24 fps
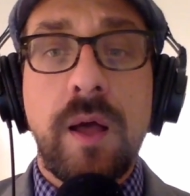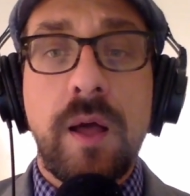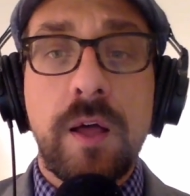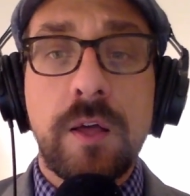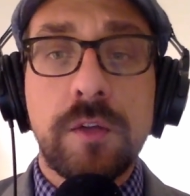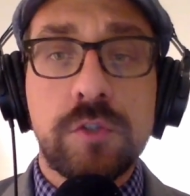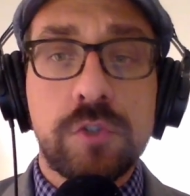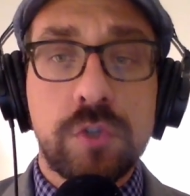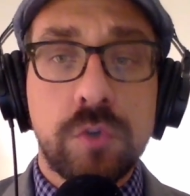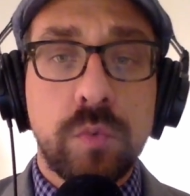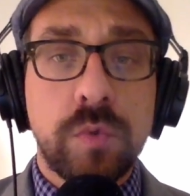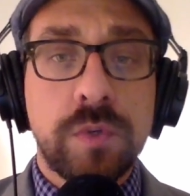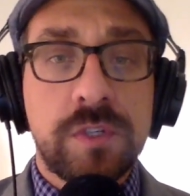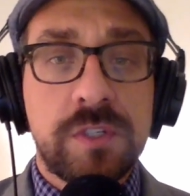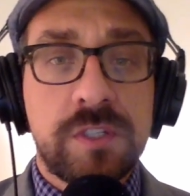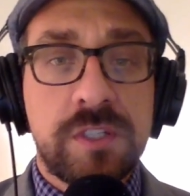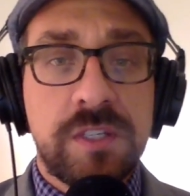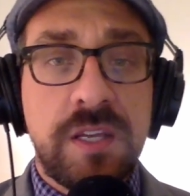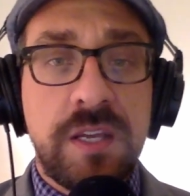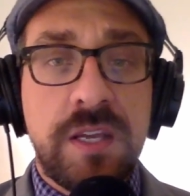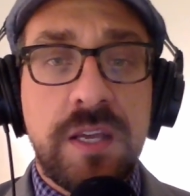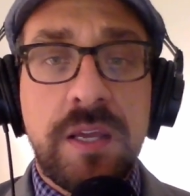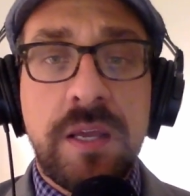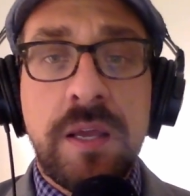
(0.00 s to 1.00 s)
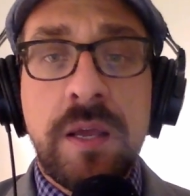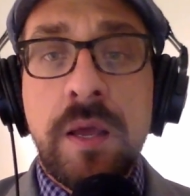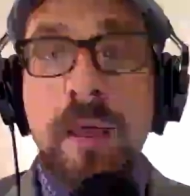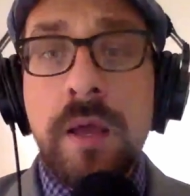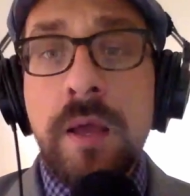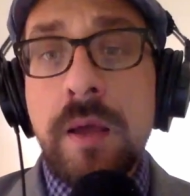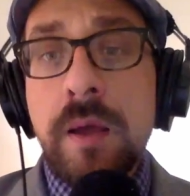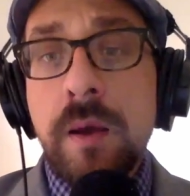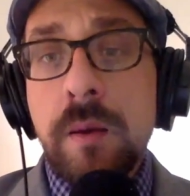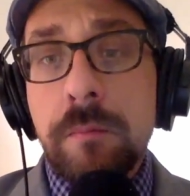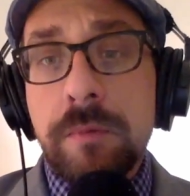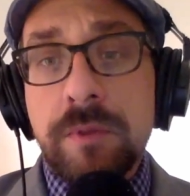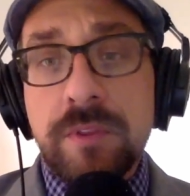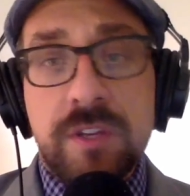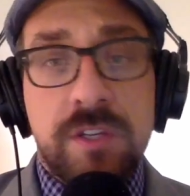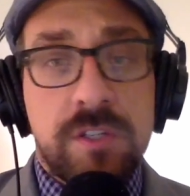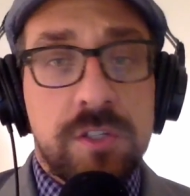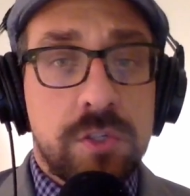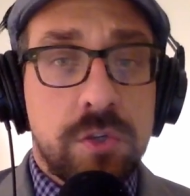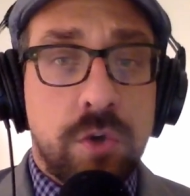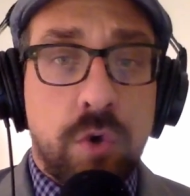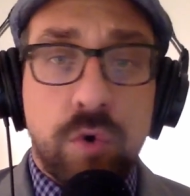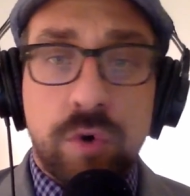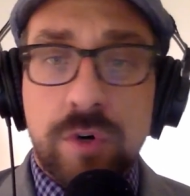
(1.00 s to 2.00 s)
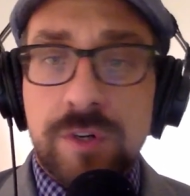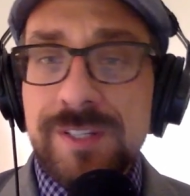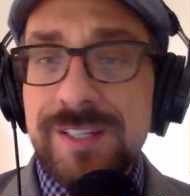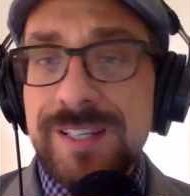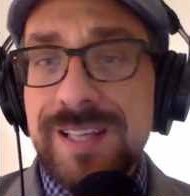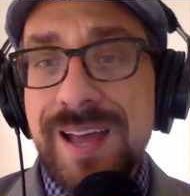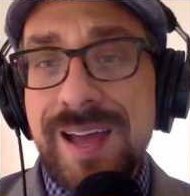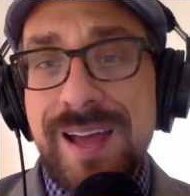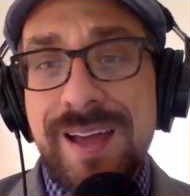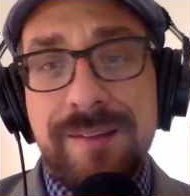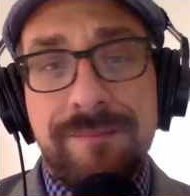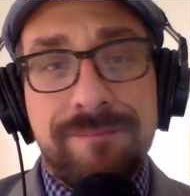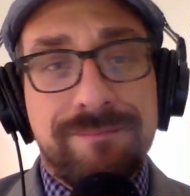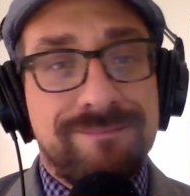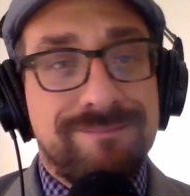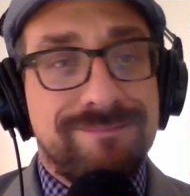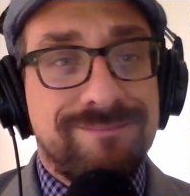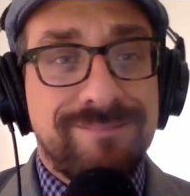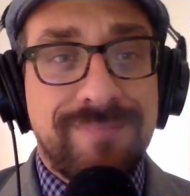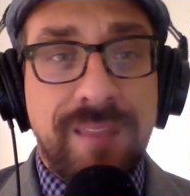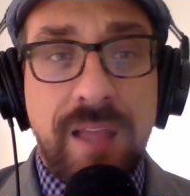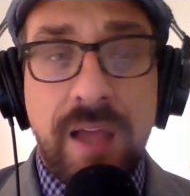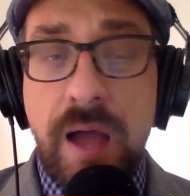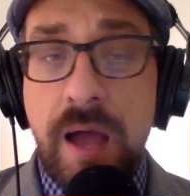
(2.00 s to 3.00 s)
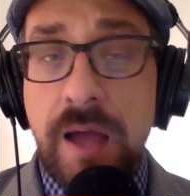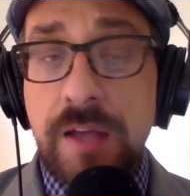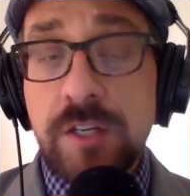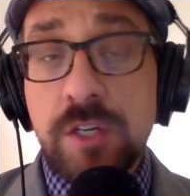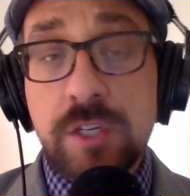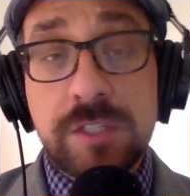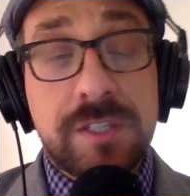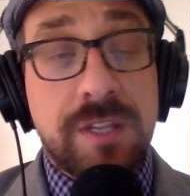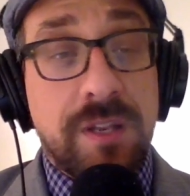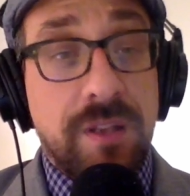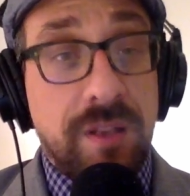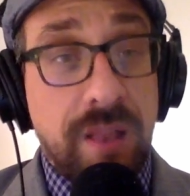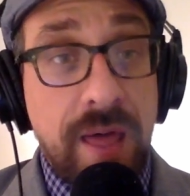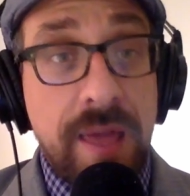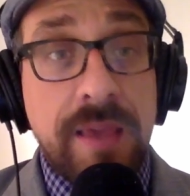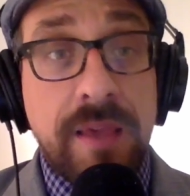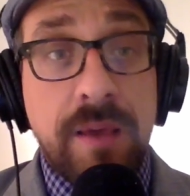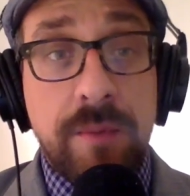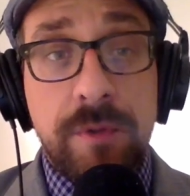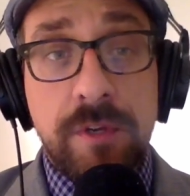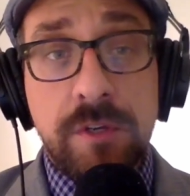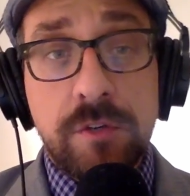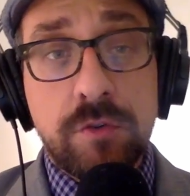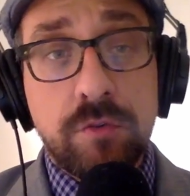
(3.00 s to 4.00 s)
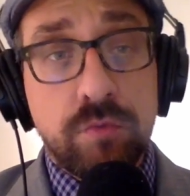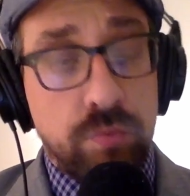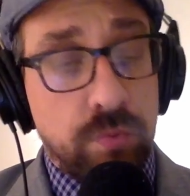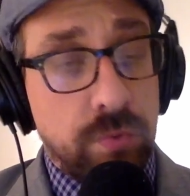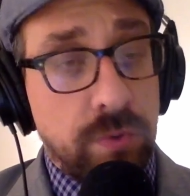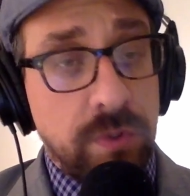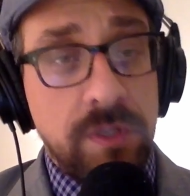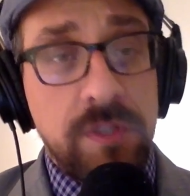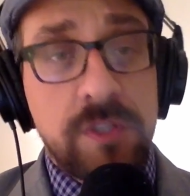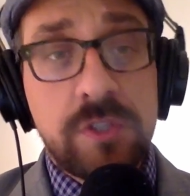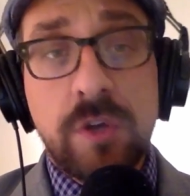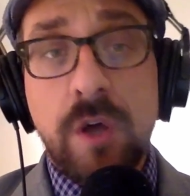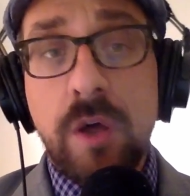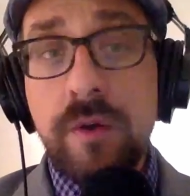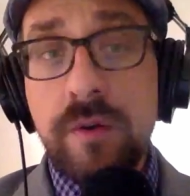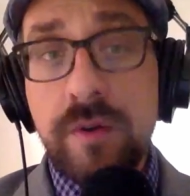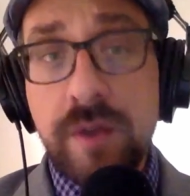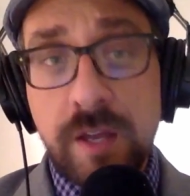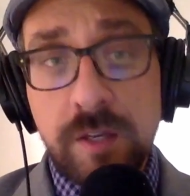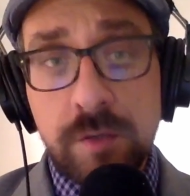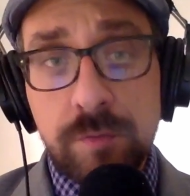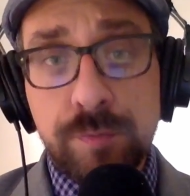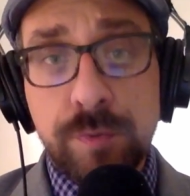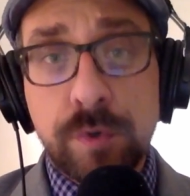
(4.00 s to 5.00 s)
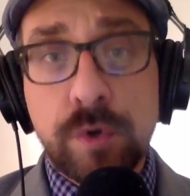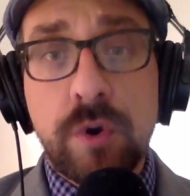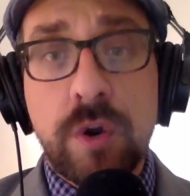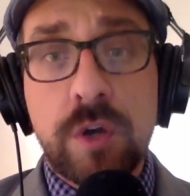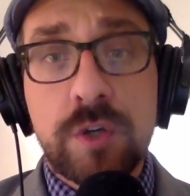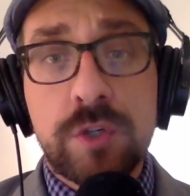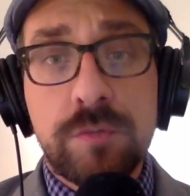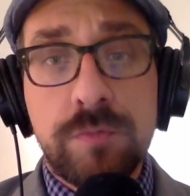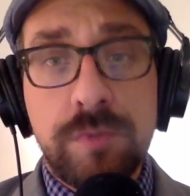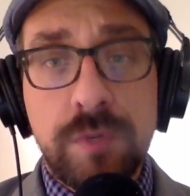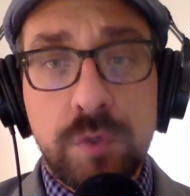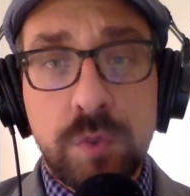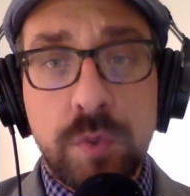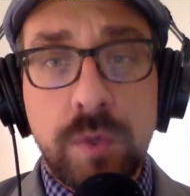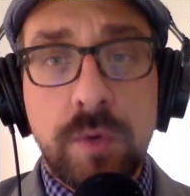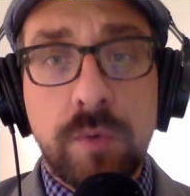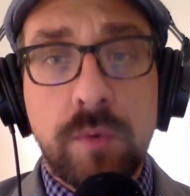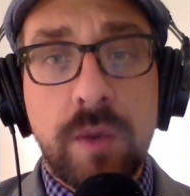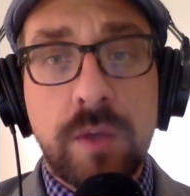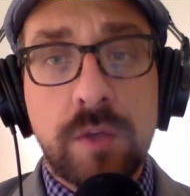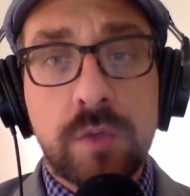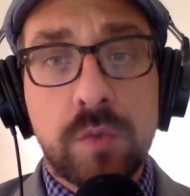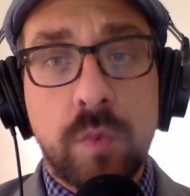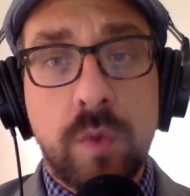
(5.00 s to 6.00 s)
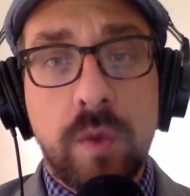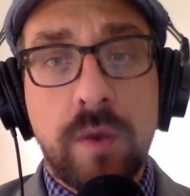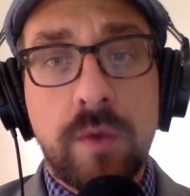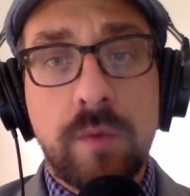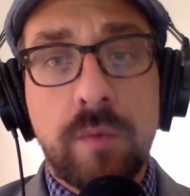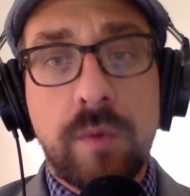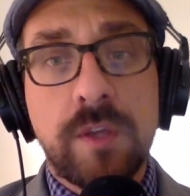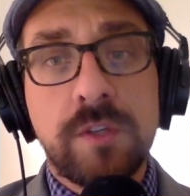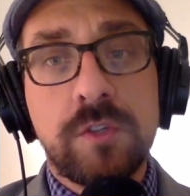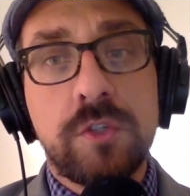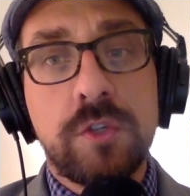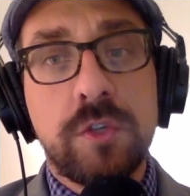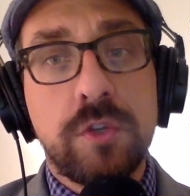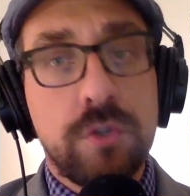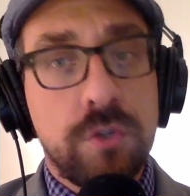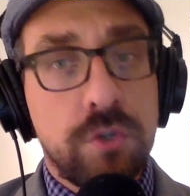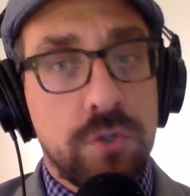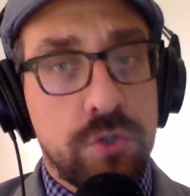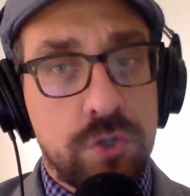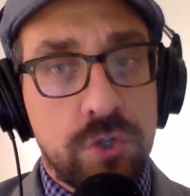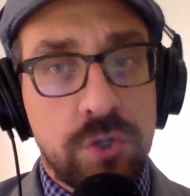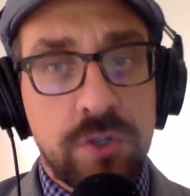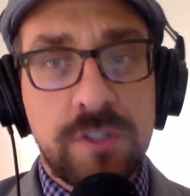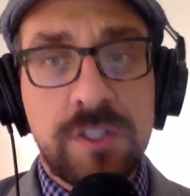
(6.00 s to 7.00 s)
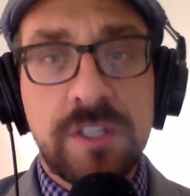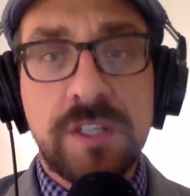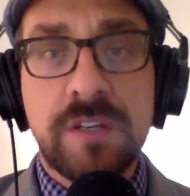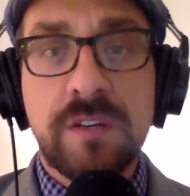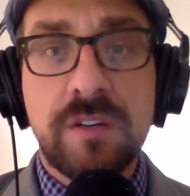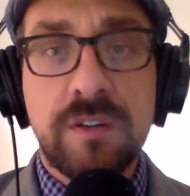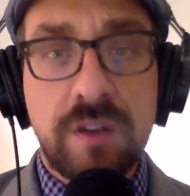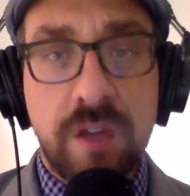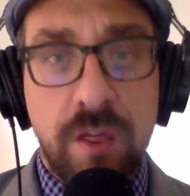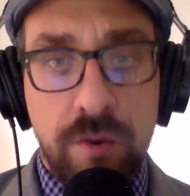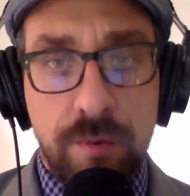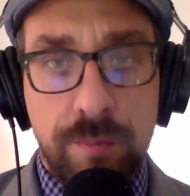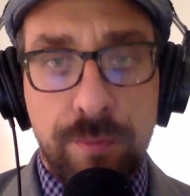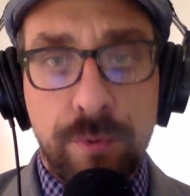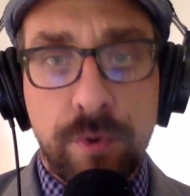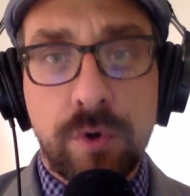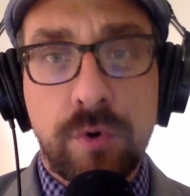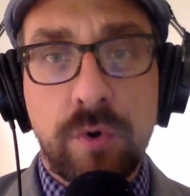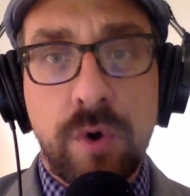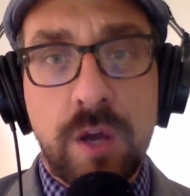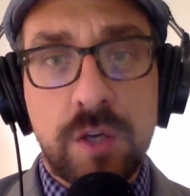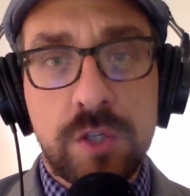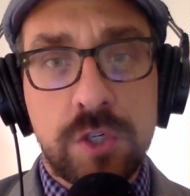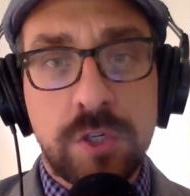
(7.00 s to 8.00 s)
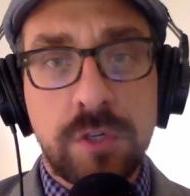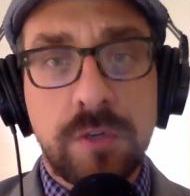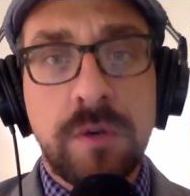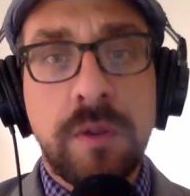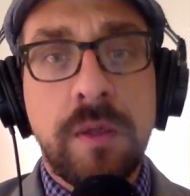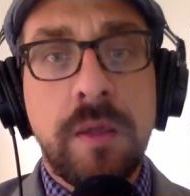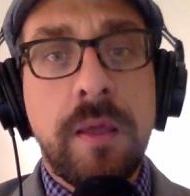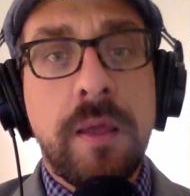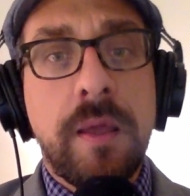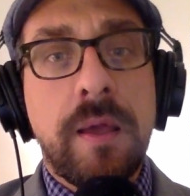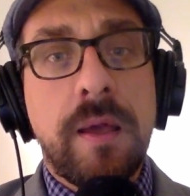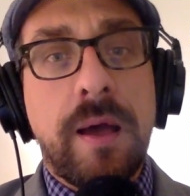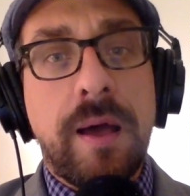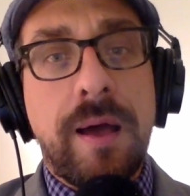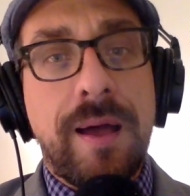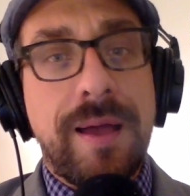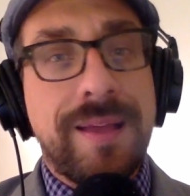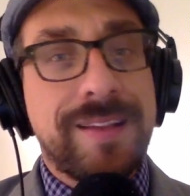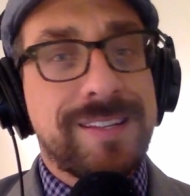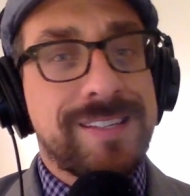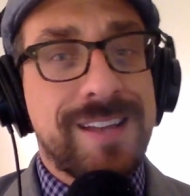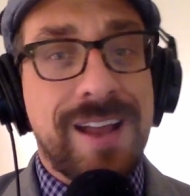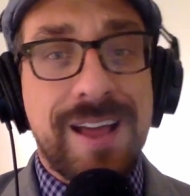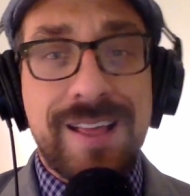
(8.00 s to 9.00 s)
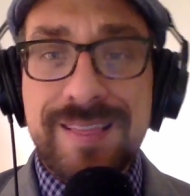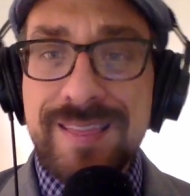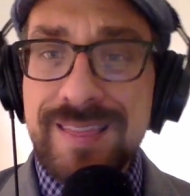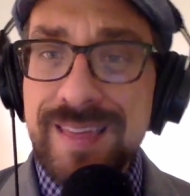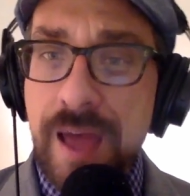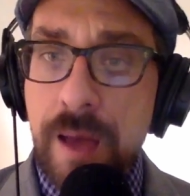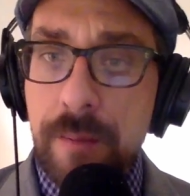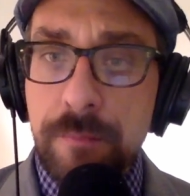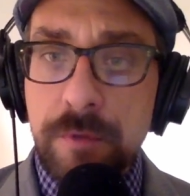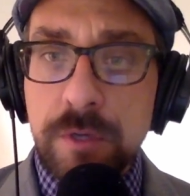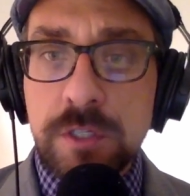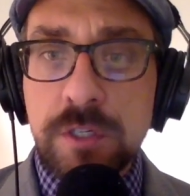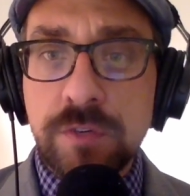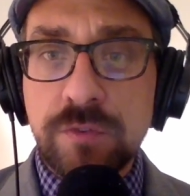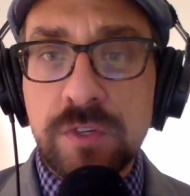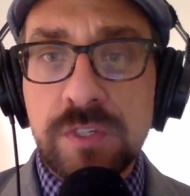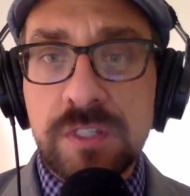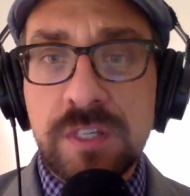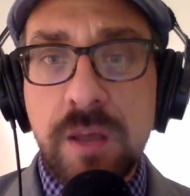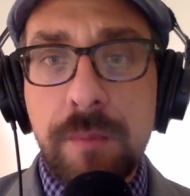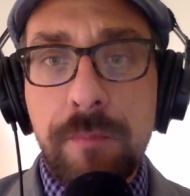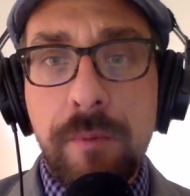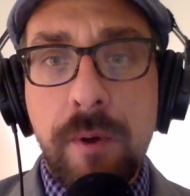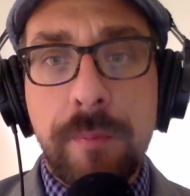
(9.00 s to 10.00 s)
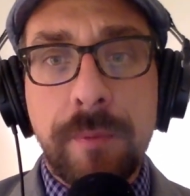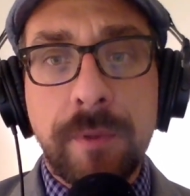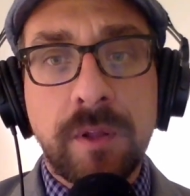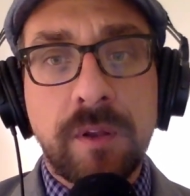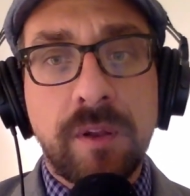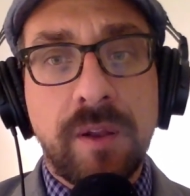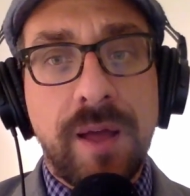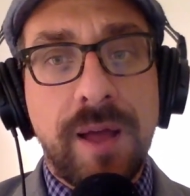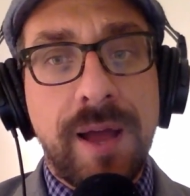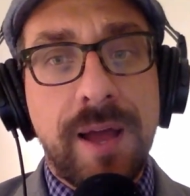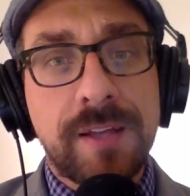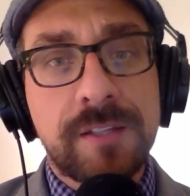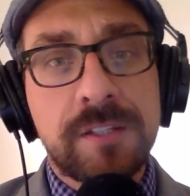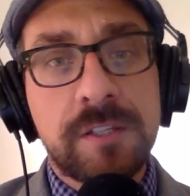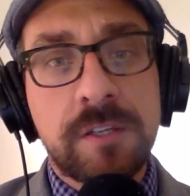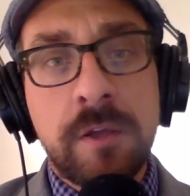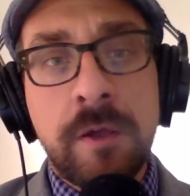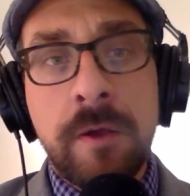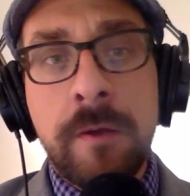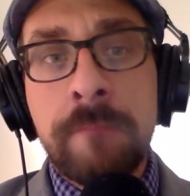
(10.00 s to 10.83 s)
So we'll see. But this is a horse that I just like. I mean, really saw a nice progression between race 1 and race 2. You should see another progression. It's not that much of a step up in class.